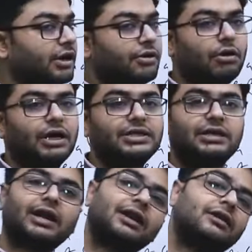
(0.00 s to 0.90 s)
control,
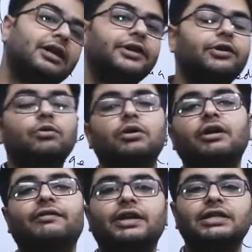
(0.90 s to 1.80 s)
etc. are related to good
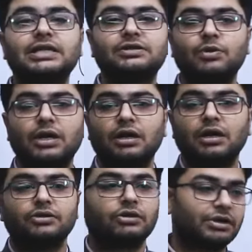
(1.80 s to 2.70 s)
governance as well.
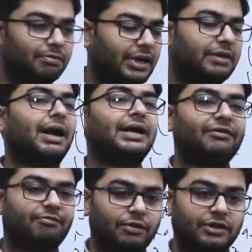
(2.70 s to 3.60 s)
So somebody might
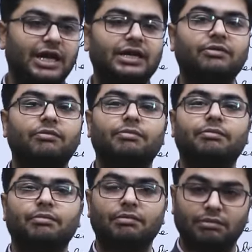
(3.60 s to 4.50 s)
have put that in,
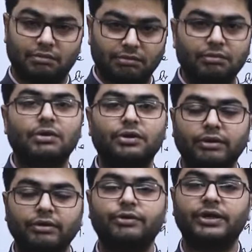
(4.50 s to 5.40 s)
you
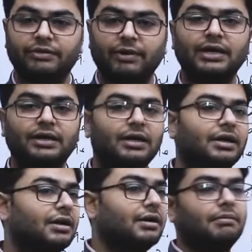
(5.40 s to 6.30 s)
know, unit 1,
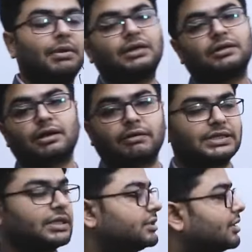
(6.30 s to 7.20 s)
but the
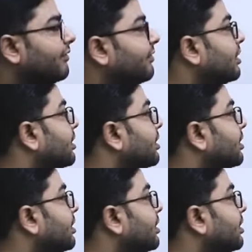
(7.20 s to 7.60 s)
question is of